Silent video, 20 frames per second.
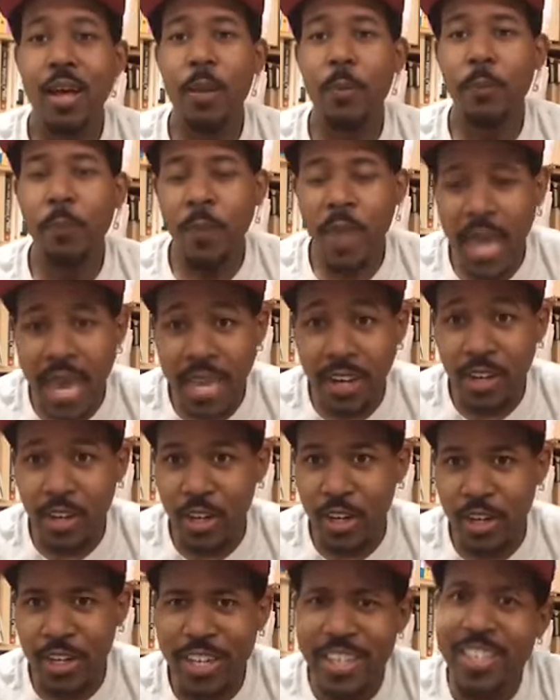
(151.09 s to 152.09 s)
A
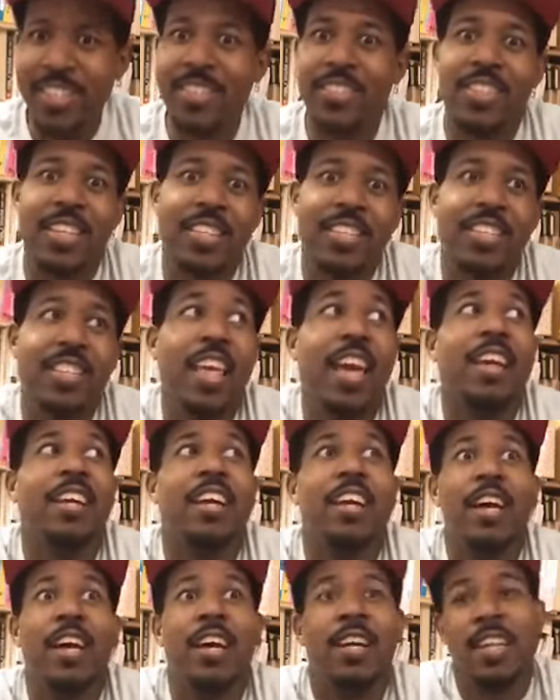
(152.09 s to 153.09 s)
peddler is just like
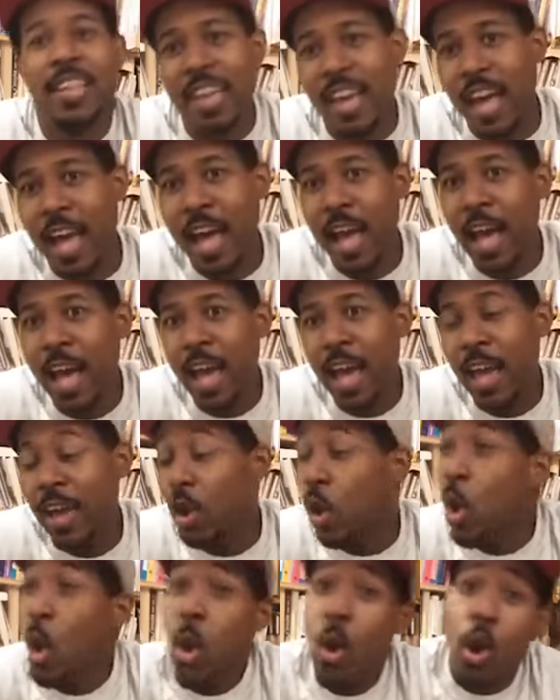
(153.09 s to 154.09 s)
a
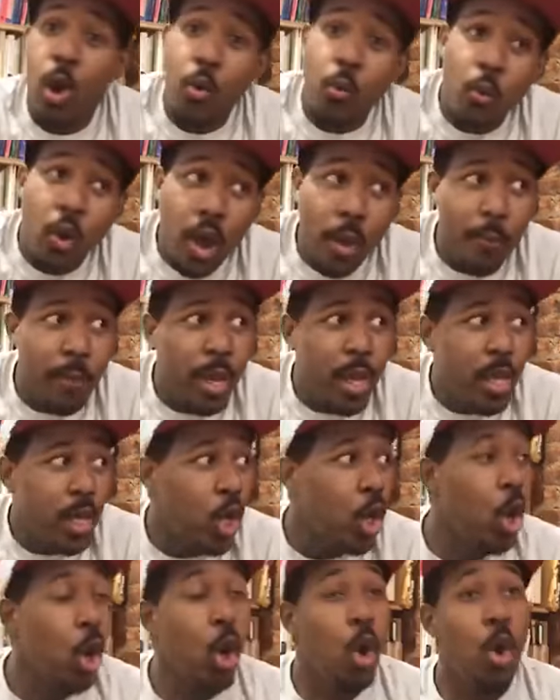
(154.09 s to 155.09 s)
guy or a woman